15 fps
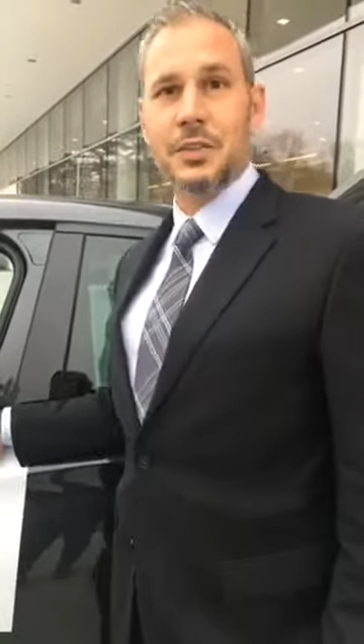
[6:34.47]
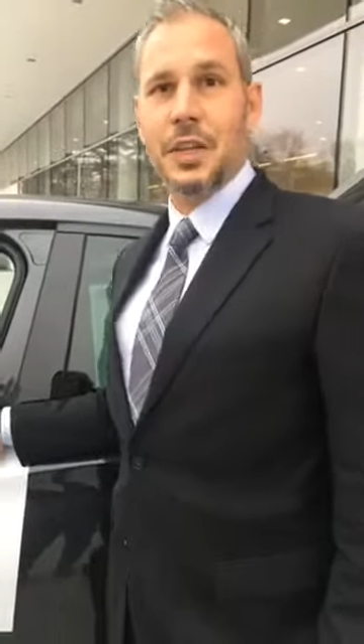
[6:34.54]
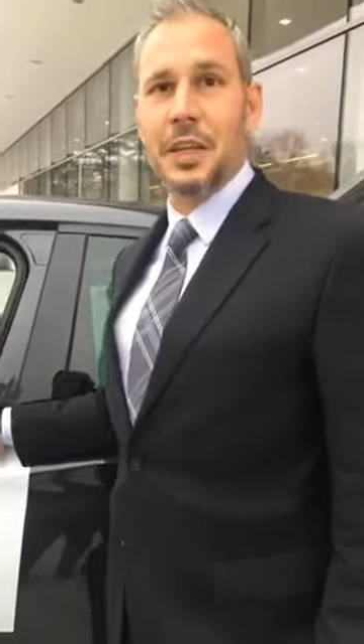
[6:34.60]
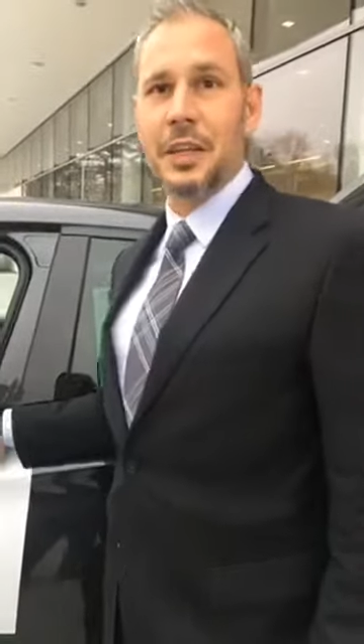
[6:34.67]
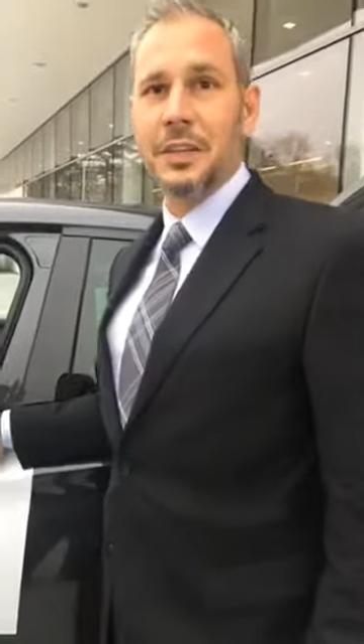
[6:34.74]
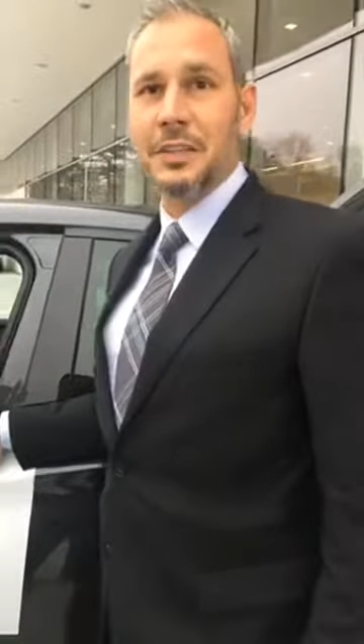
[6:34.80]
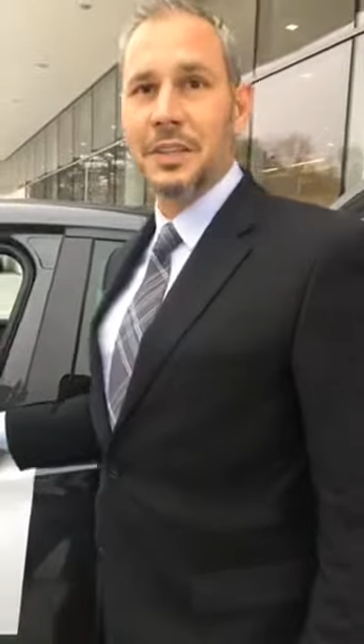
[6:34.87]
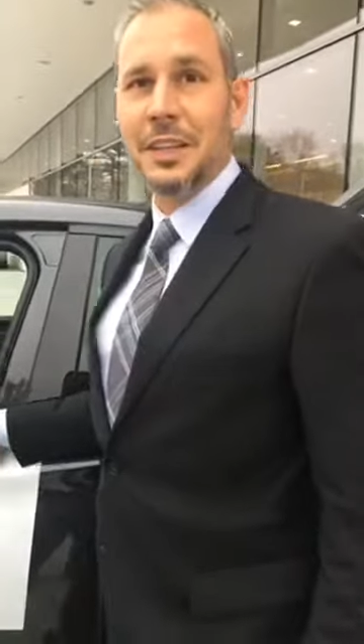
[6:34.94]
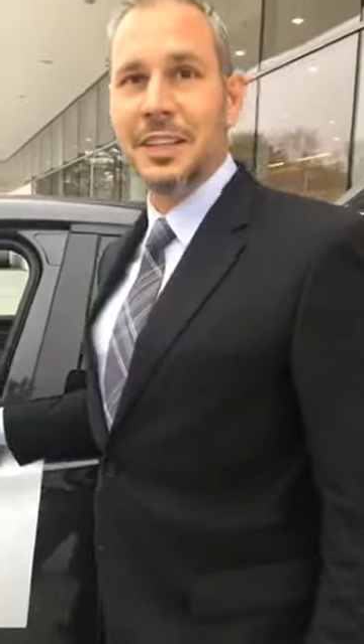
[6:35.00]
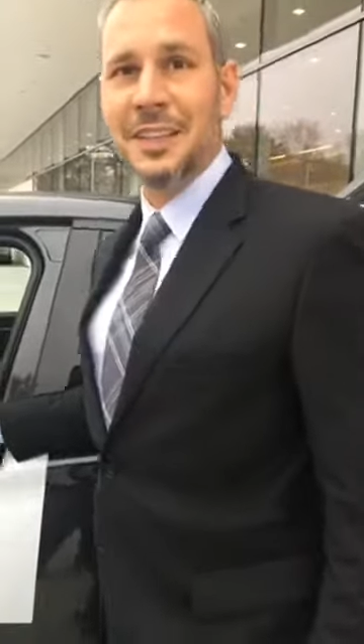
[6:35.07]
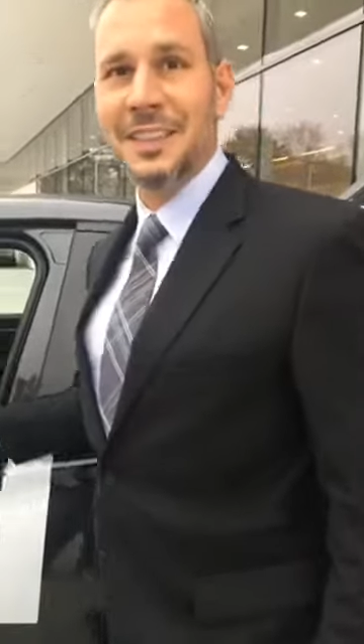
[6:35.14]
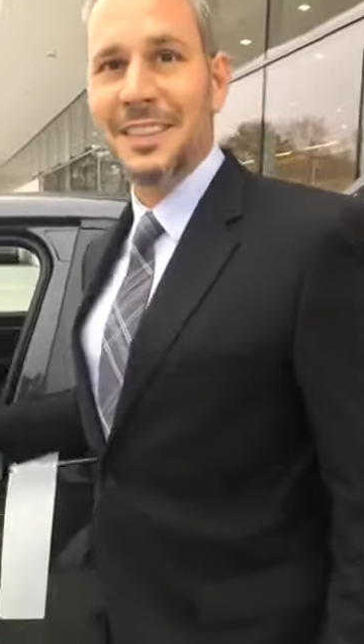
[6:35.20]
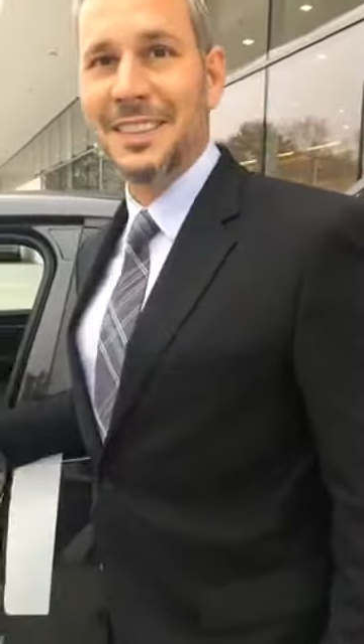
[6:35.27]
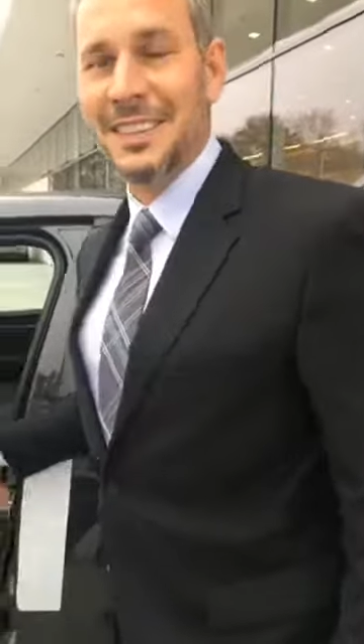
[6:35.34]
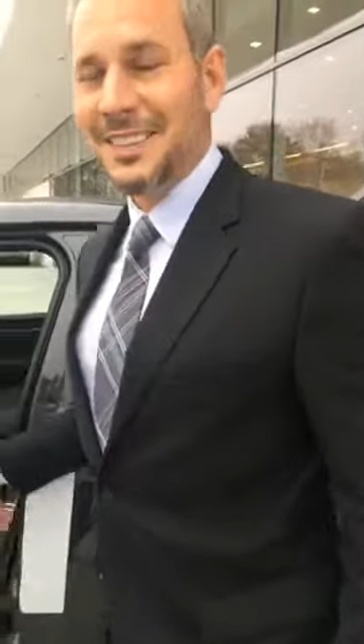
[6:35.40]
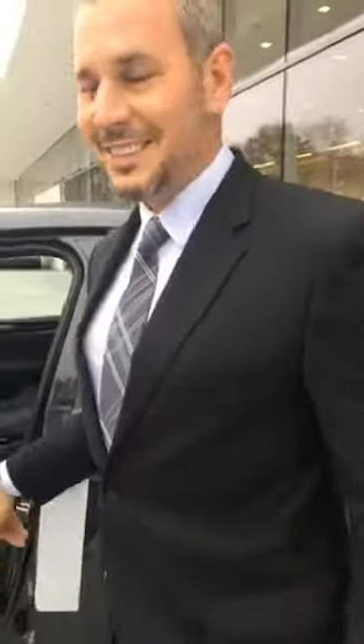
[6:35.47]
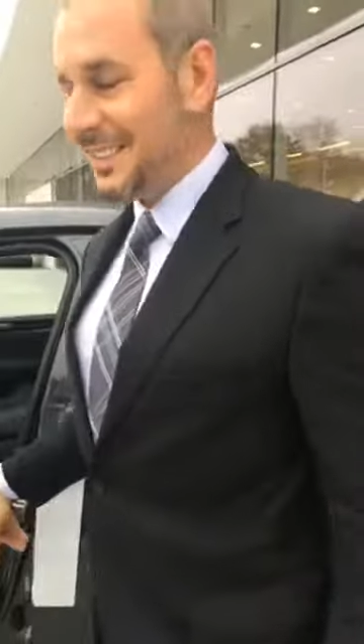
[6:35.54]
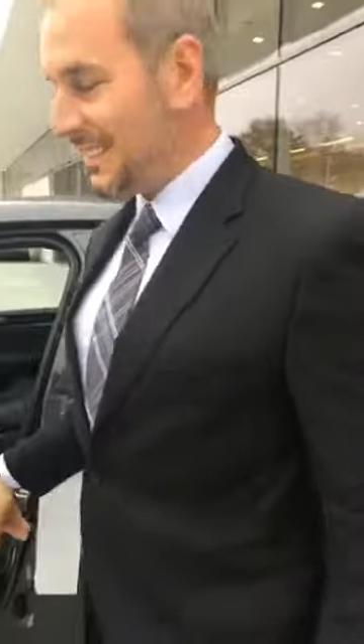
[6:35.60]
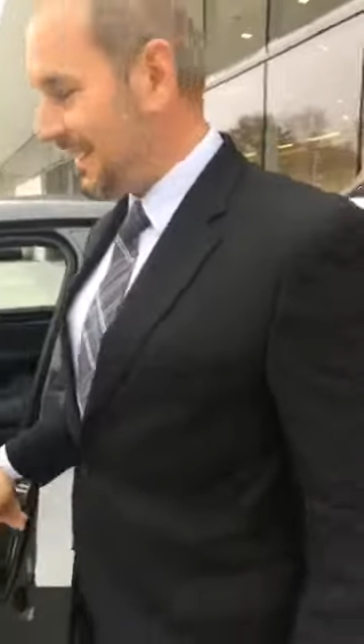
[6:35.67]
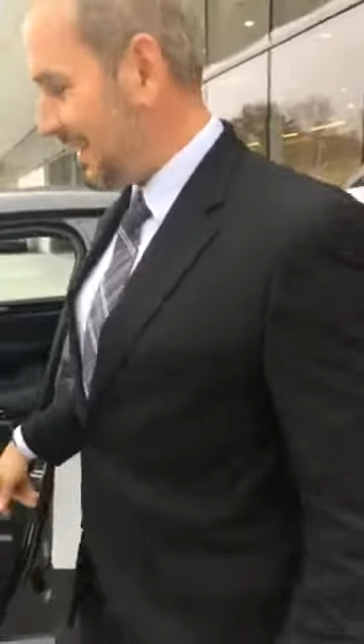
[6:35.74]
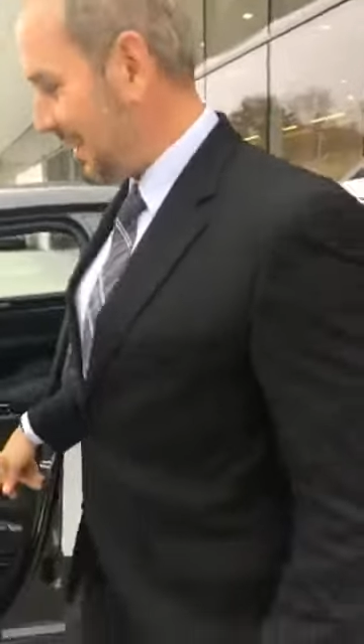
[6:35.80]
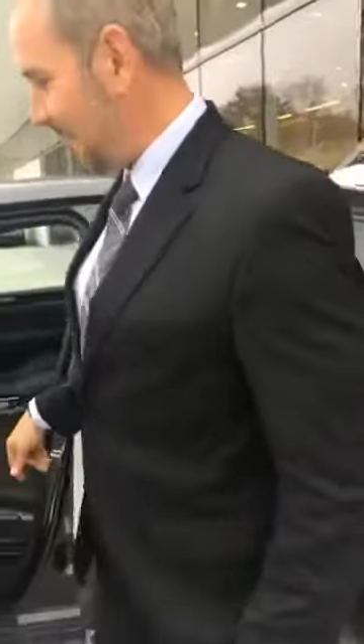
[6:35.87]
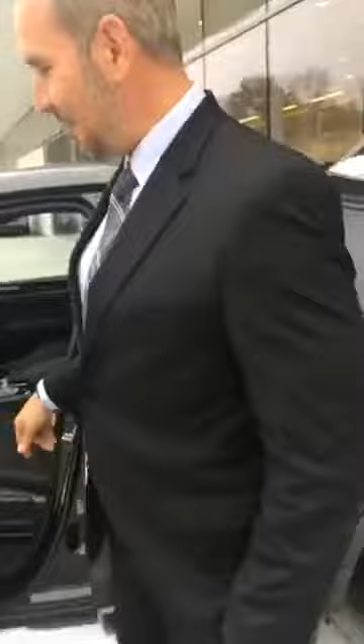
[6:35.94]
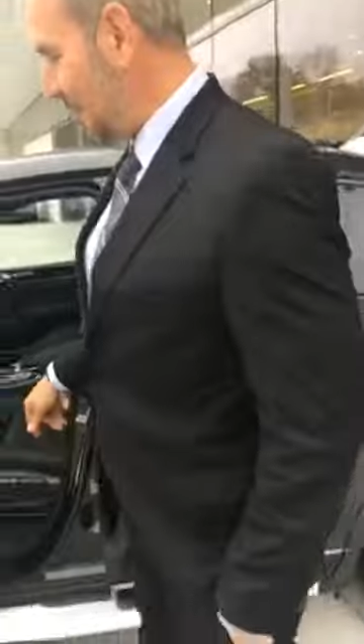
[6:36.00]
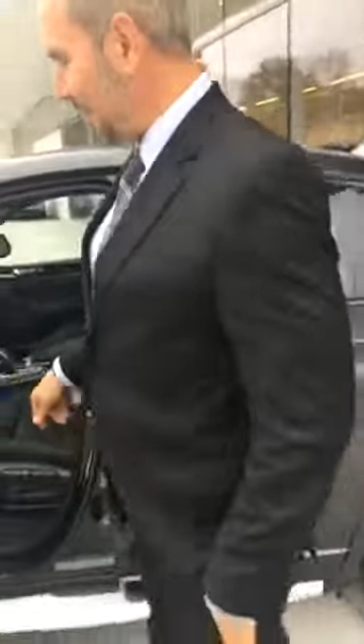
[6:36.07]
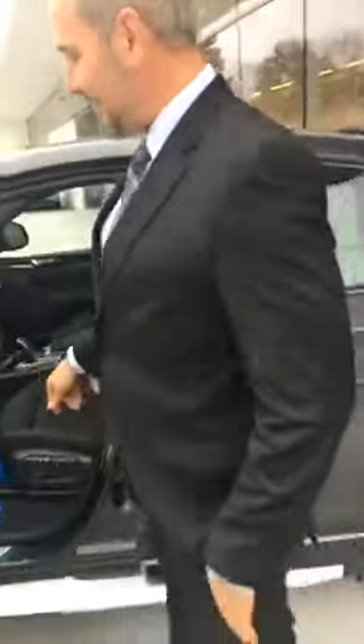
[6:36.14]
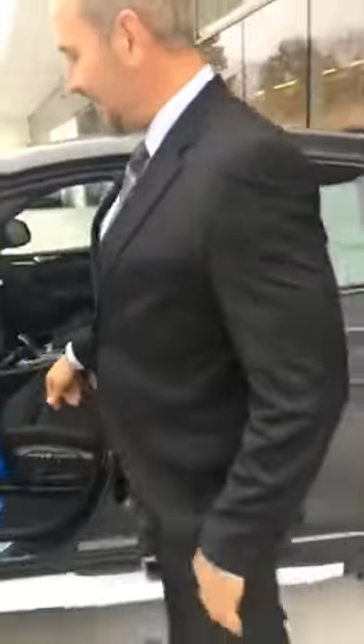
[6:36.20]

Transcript: changed. I'll have to